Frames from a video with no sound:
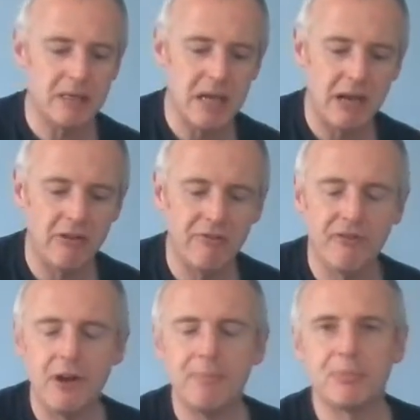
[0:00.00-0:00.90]
mix here
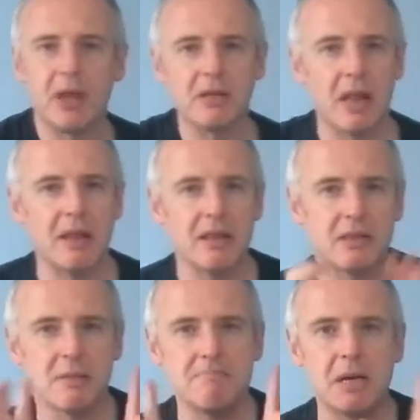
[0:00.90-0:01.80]
of um, uh, uh
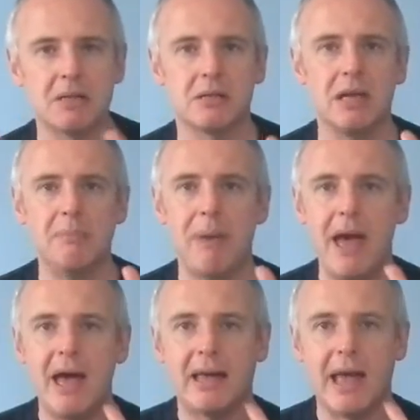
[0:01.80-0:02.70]
there's a musky
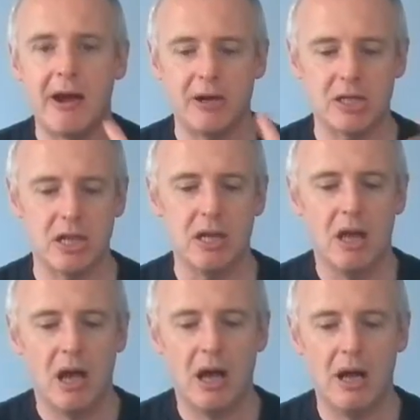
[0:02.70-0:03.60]
pear character
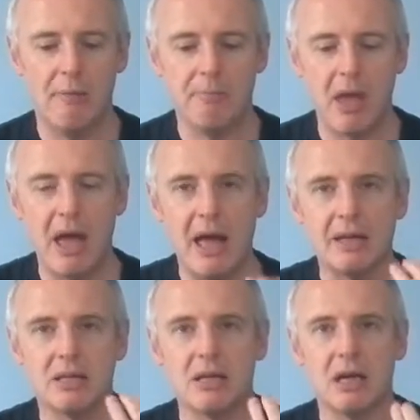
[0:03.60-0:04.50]
um,
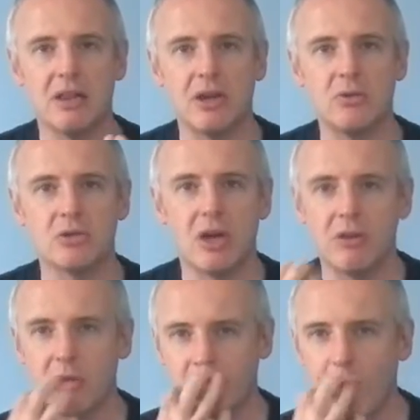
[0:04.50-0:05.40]
and uh, those
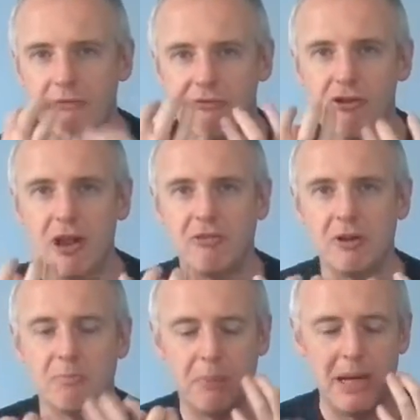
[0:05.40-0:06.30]
uh, quite
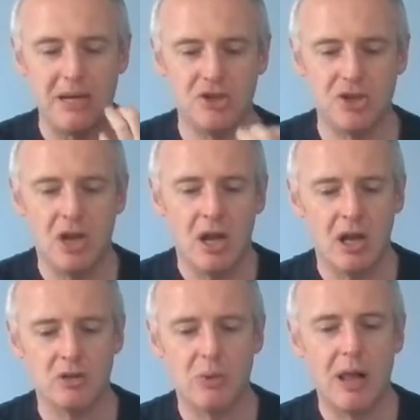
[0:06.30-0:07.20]
fragrant peach
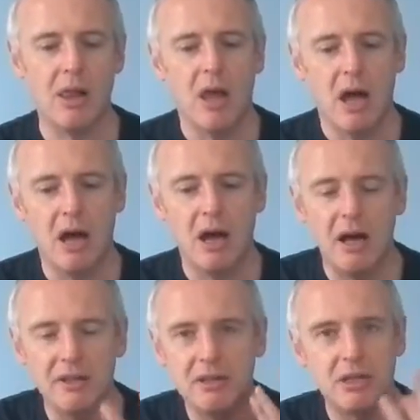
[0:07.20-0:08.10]
as well,
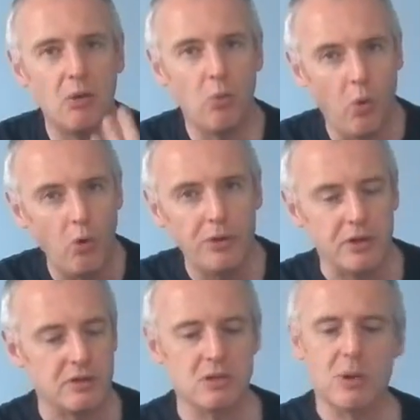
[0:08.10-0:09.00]
uh, and uh,
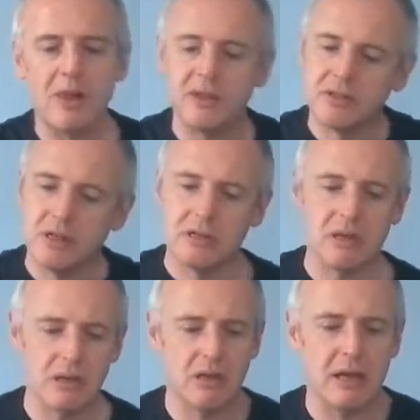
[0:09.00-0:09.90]
walnuts as well. There's,
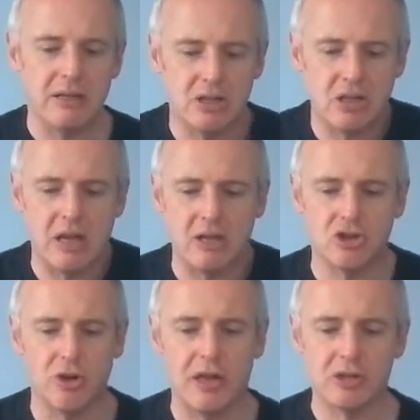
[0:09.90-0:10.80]
uh, th- th- it's
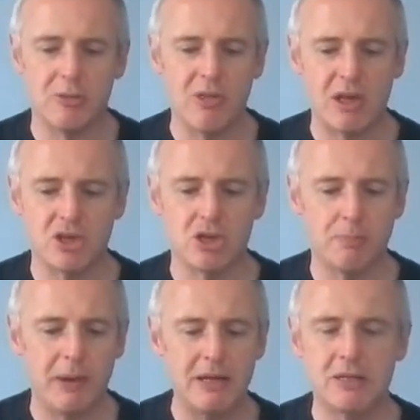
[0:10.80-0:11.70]
it's got that some of that
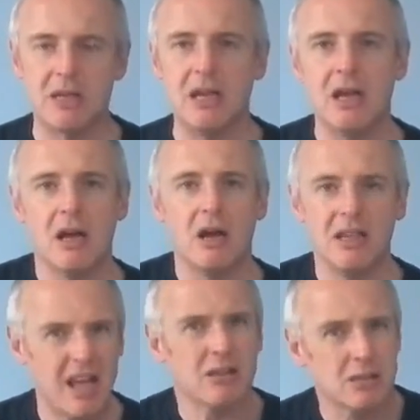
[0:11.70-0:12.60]
spicy,
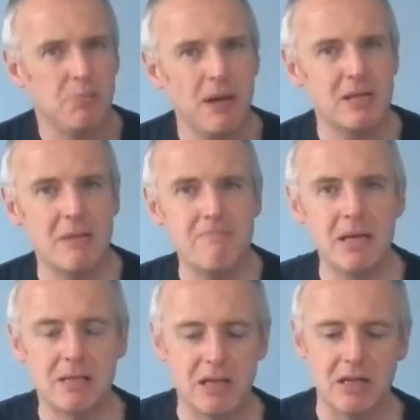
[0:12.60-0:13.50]
yeah, spicy
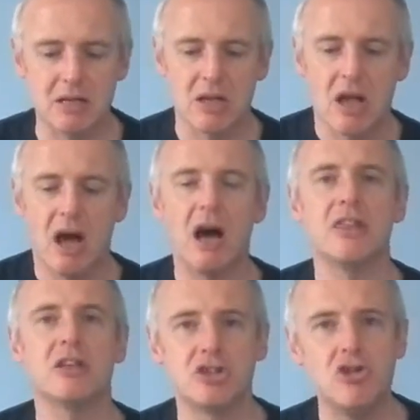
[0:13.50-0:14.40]
muskiness
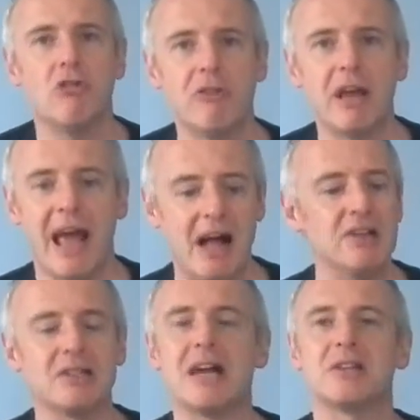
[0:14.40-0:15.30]
uh, that's not really
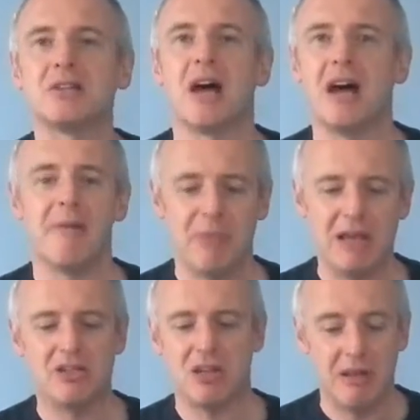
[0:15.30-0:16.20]
Alsace. Um,
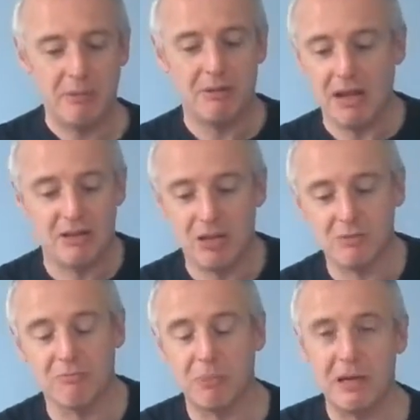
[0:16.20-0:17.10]
in ter- I mean, in
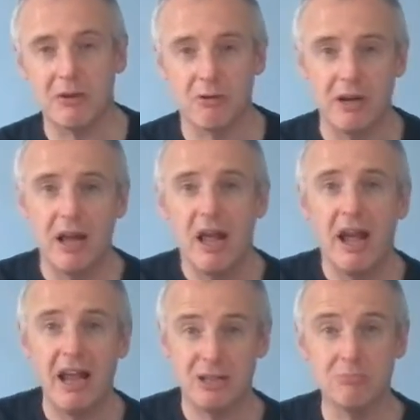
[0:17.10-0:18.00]
terms of Pinot Gris,
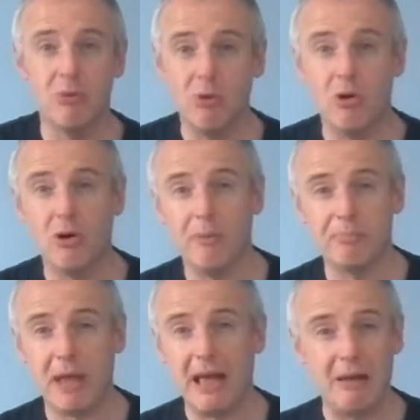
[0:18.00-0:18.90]
it's
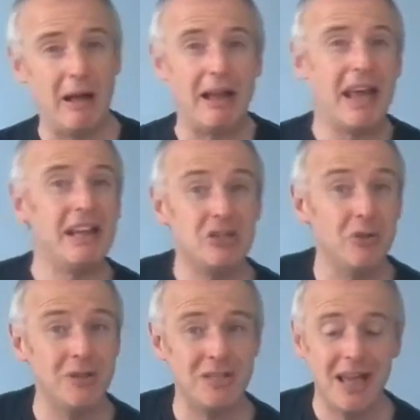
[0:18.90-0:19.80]
more, uh, and, and
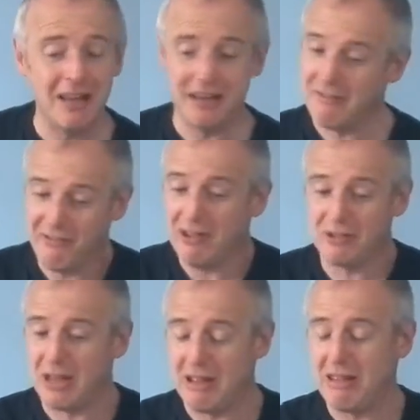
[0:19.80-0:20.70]
it's not Italian. It
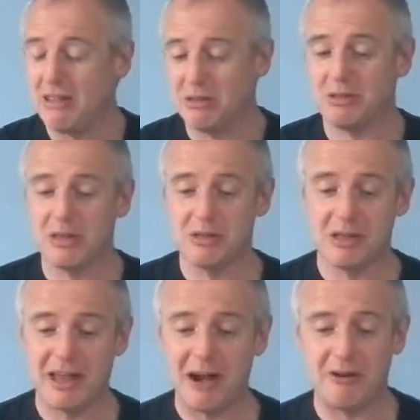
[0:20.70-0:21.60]
feels uh, there's,
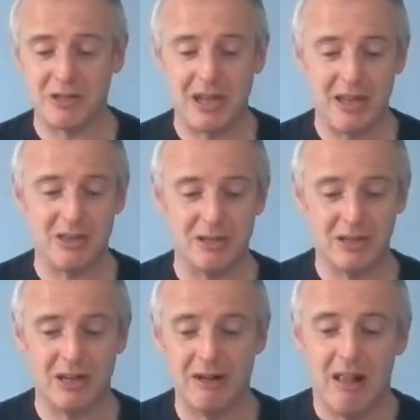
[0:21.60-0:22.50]
a character here
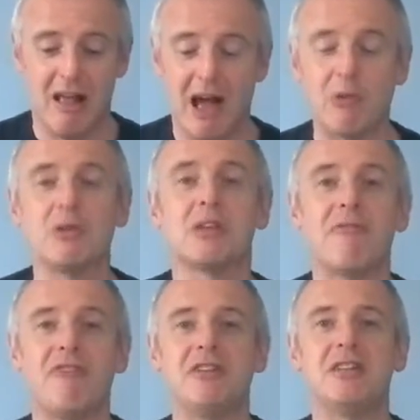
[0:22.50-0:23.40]
that I wouldn't
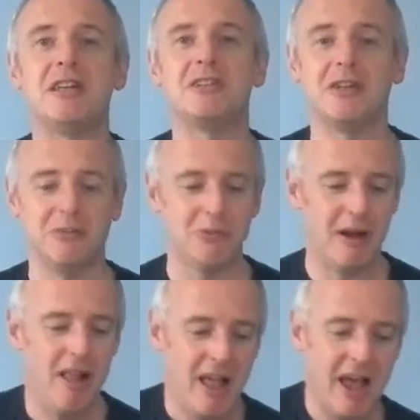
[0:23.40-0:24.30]
say fitted
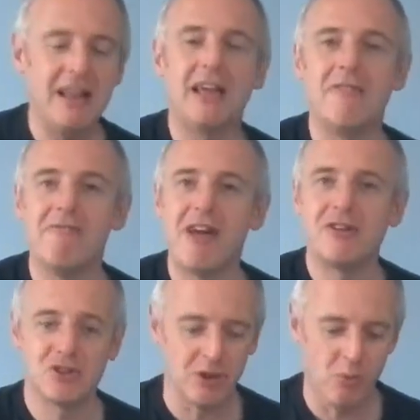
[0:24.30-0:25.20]
into any
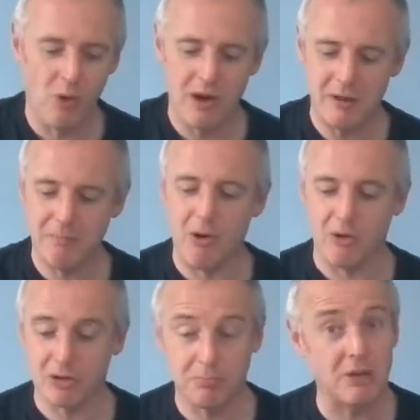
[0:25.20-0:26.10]
conventional wine
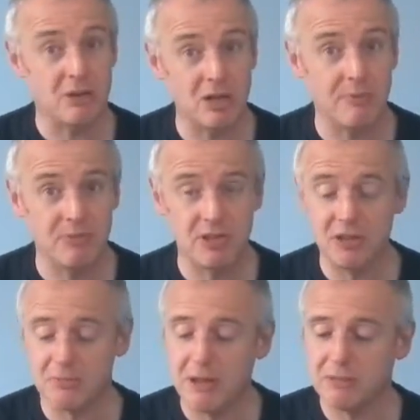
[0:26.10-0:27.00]
box, but um,
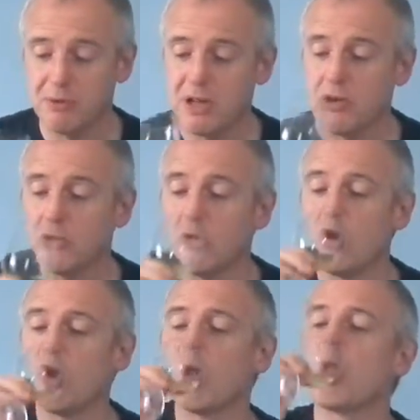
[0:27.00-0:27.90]
still smells pretty good.